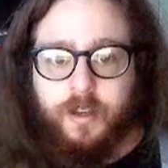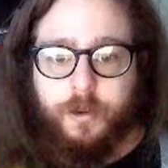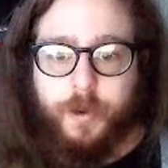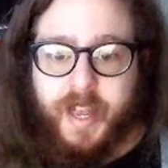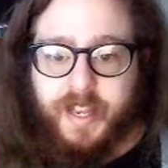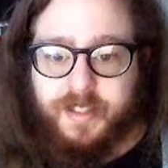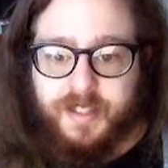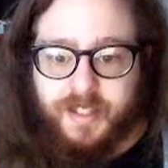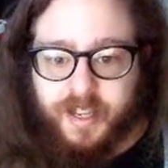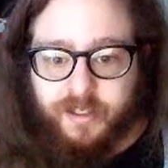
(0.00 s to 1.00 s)

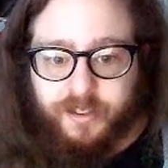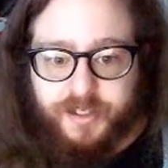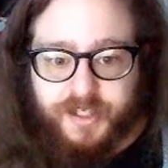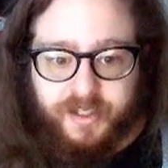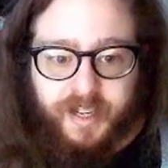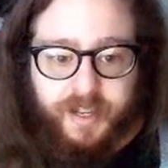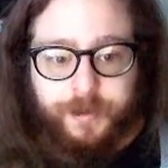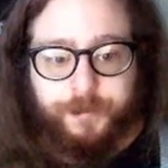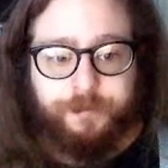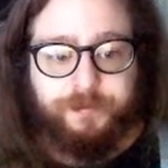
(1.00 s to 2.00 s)
ways that are on the screen.
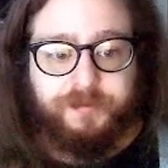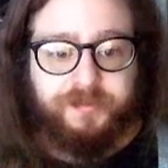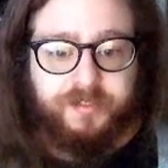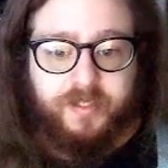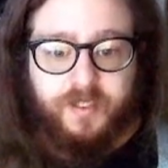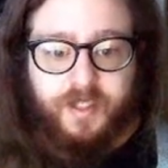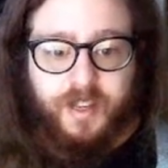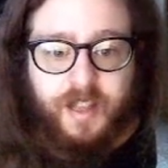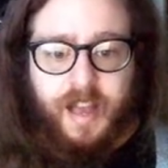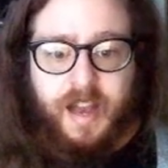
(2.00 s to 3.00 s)

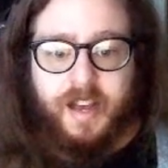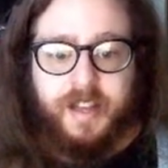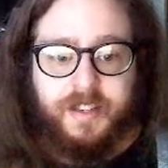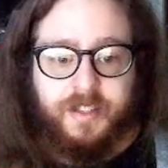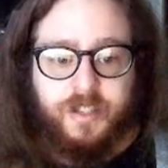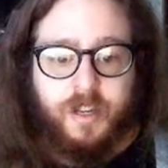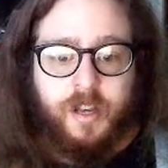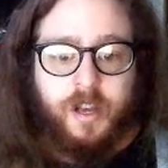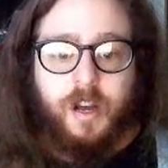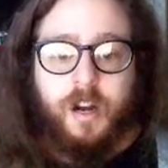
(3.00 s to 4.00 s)
And
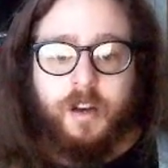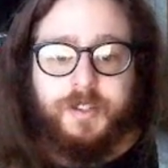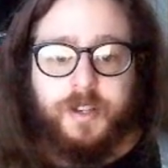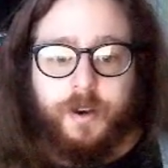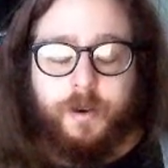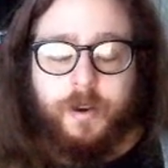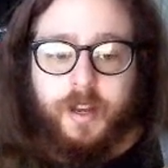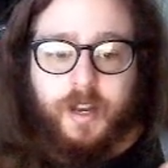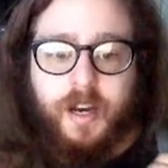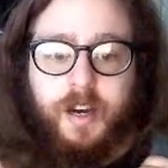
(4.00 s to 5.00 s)
also,
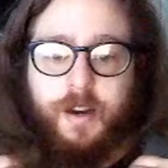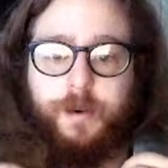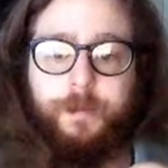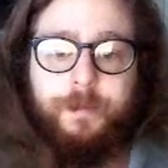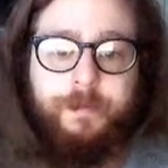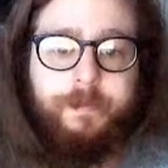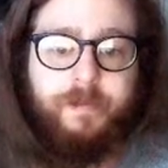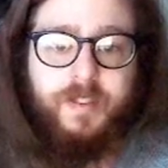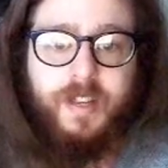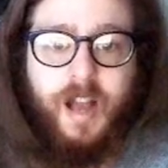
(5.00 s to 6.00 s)

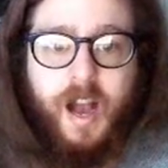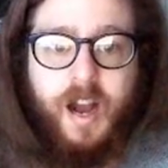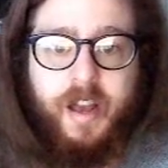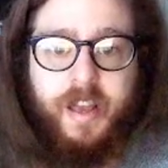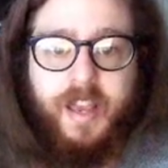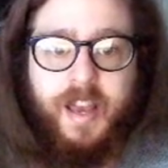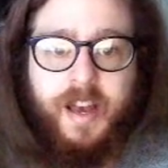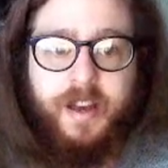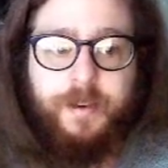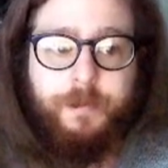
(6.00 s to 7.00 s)
I
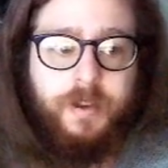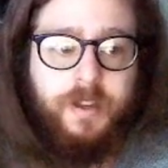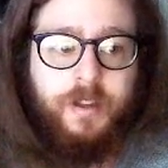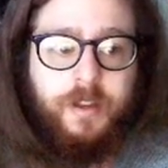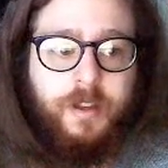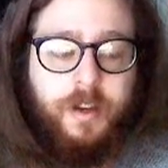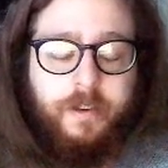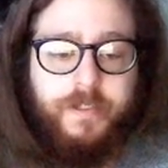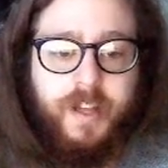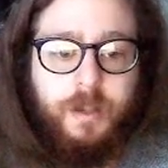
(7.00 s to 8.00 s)
am
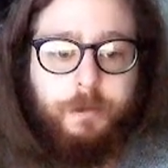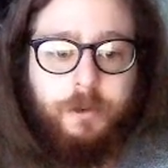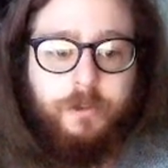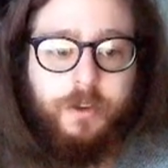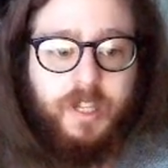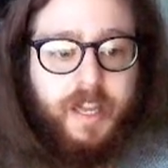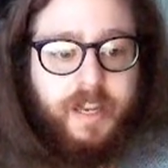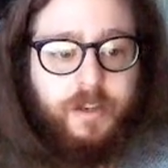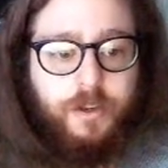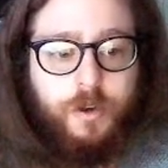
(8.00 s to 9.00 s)
available for
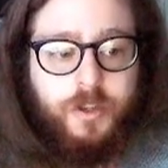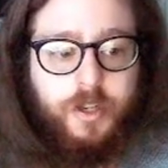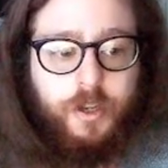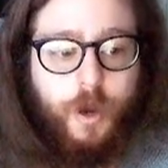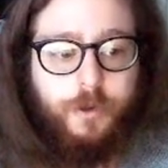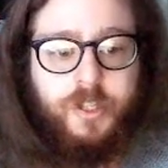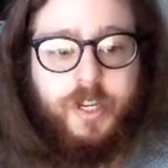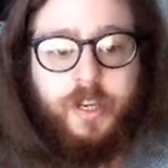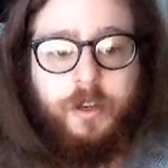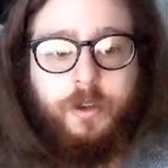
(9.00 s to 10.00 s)
like Notion
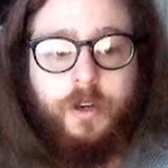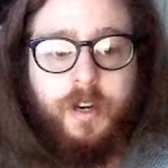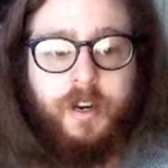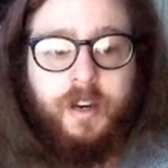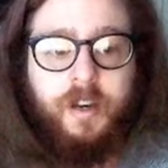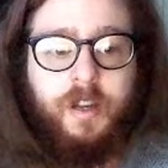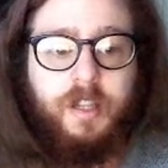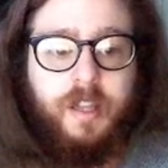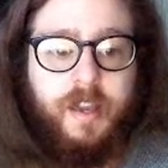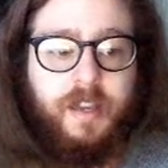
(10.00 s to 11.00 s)
coaching or
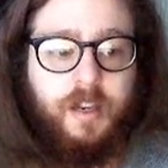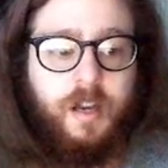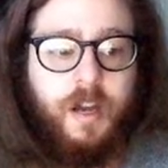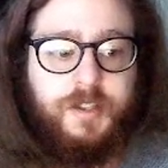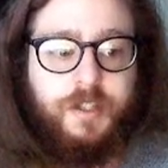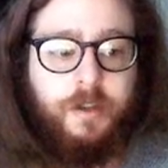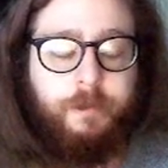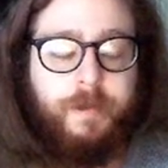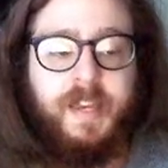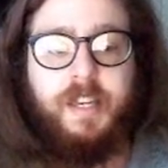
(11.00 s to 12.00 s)
like
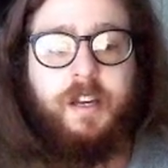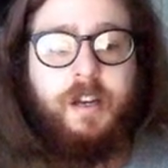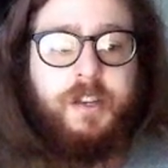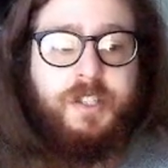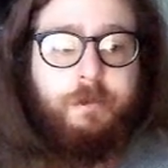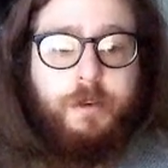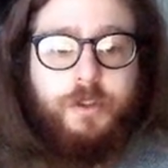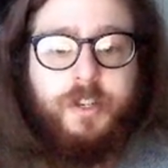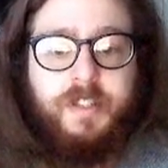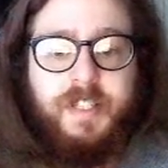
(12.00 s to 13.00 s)
making a custom
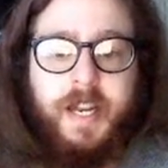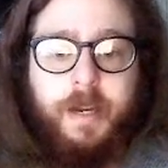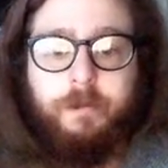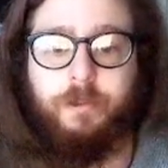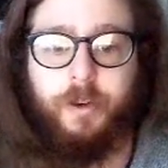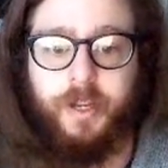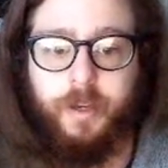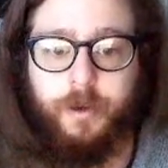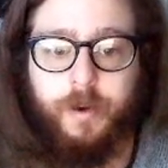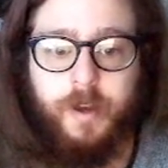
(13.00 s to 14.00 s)
Notion setup for
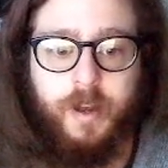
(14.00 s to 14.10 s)
you.